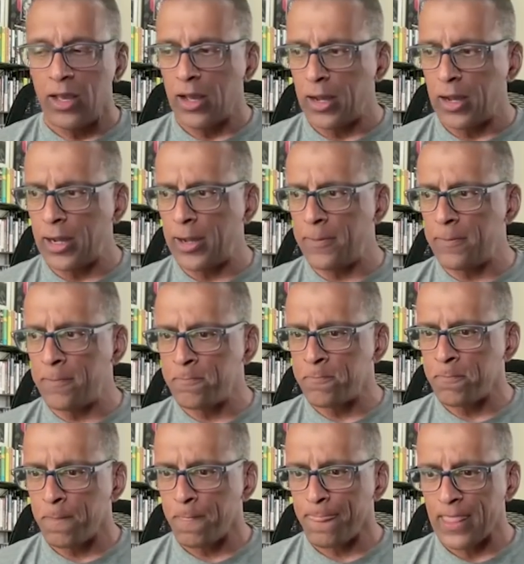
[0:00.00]
Um,
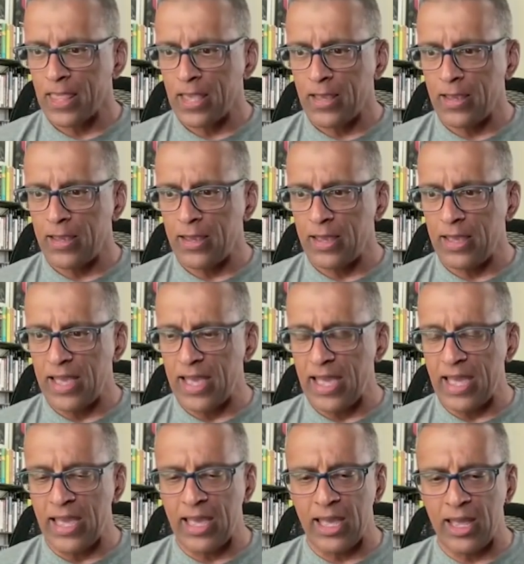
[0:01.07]

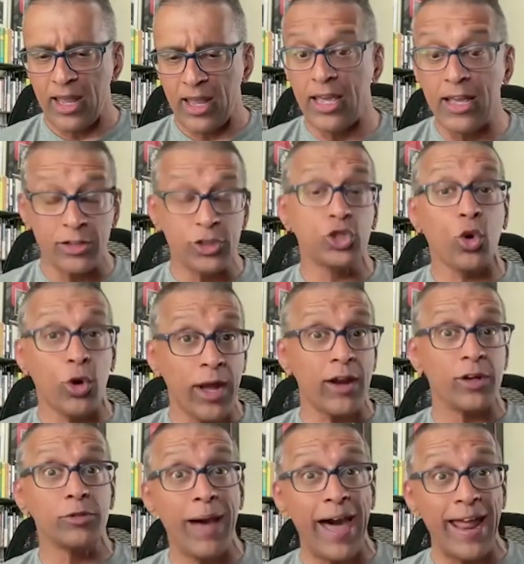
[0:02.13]
and
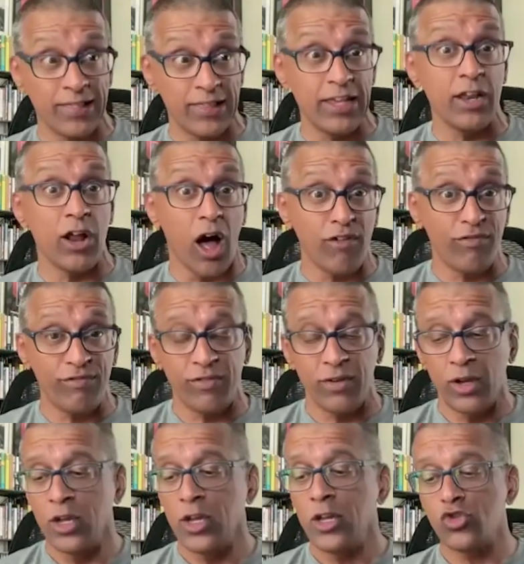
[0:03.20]
Soriano's batting leadoff,
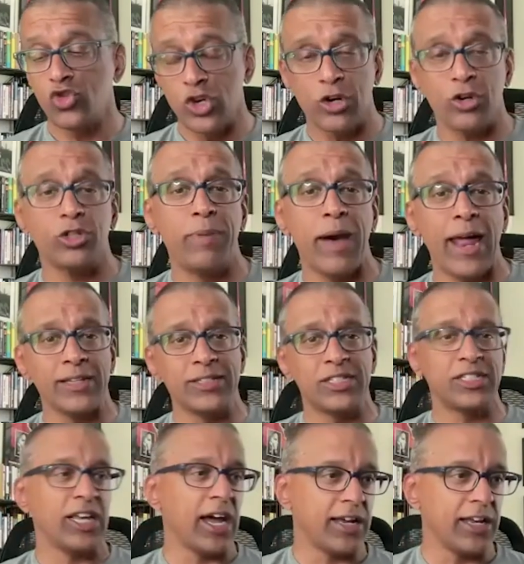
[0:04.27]
Jeter is batting
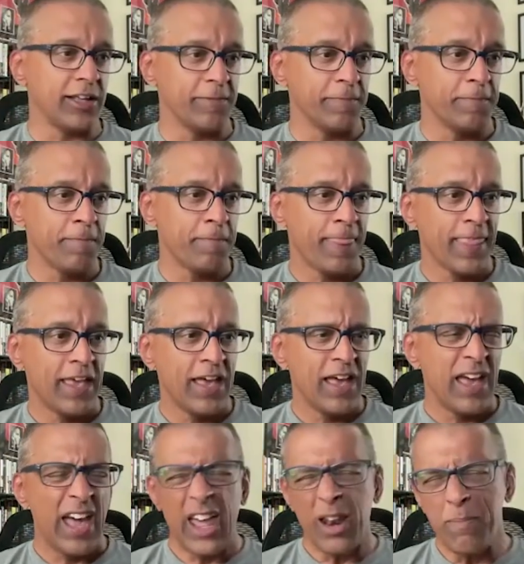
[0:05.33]
second.
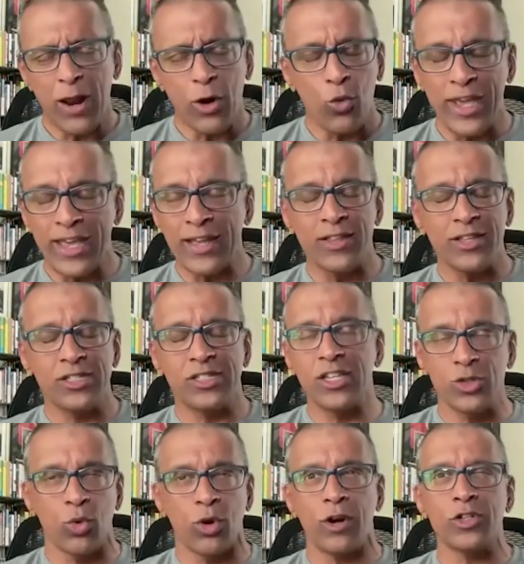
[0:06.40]
And about a week into the
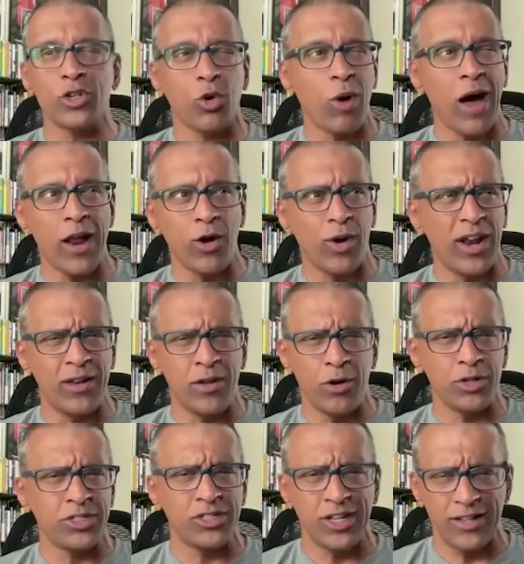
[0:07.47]
season, we're in Toronto, and I
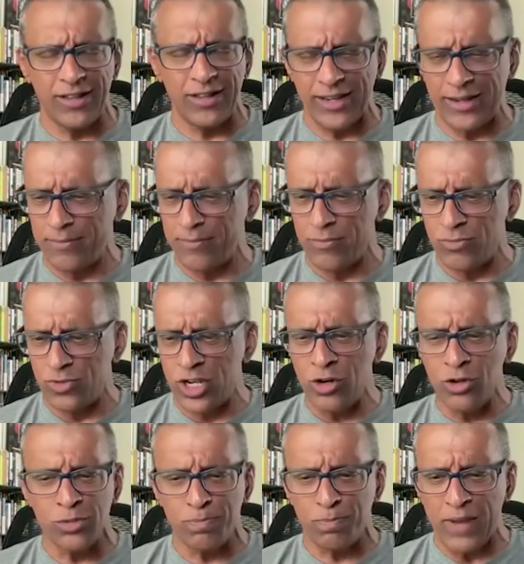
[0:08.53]
noticed that like Jeter's
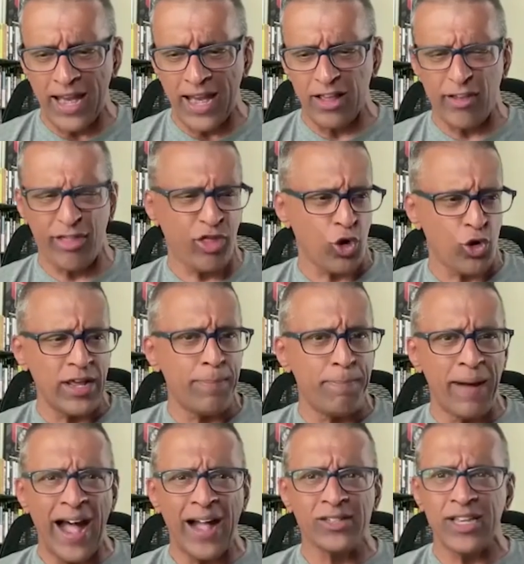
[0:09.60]
had like 30 at
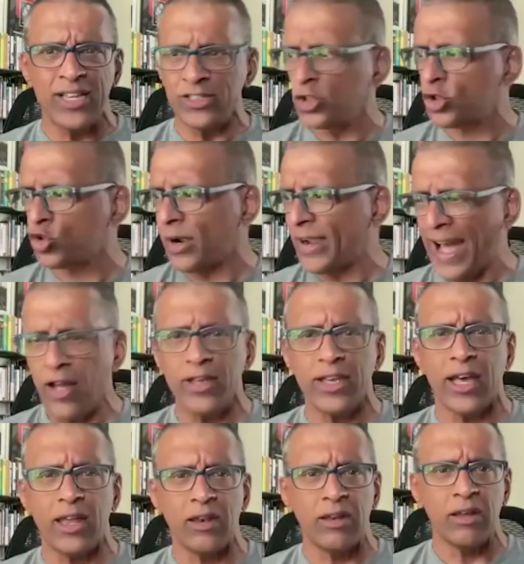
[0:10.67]
bats. He hasn't struck out yet.